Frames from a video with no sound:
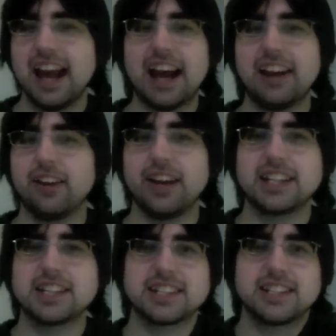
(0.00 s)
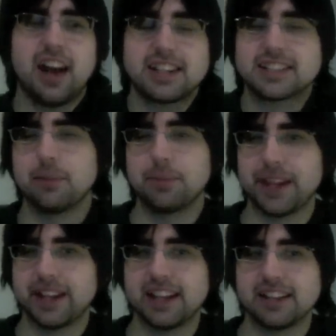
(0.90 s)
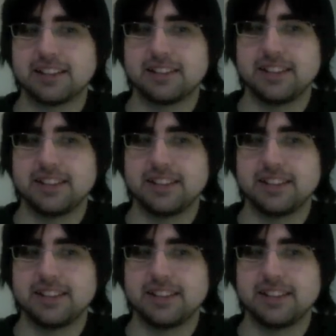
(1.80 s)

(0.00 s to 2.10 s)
I don't know. It's just not something that